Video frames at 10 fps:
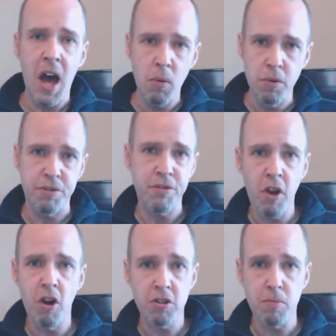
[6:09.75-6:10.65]
I will
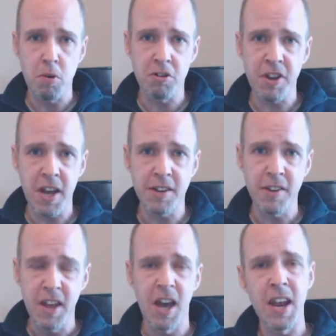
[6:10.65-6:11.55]
start a
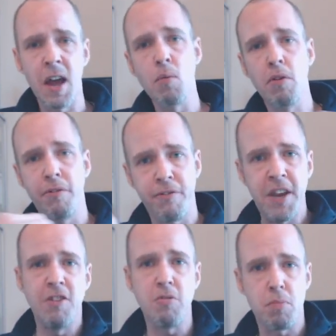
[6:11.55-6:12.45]
project and I will
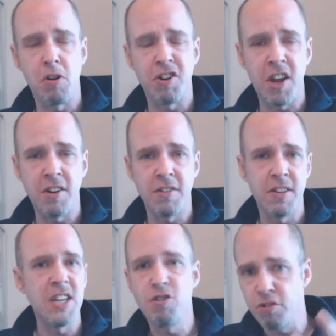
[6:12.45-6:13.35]
finish a project.
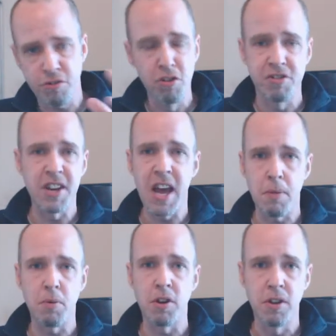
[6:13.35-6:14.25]
It just doesn't
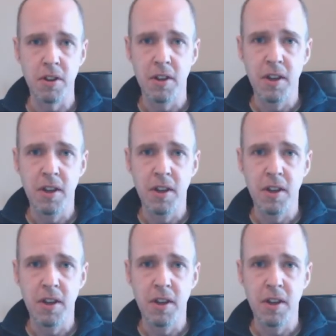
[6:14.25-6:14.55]
happen.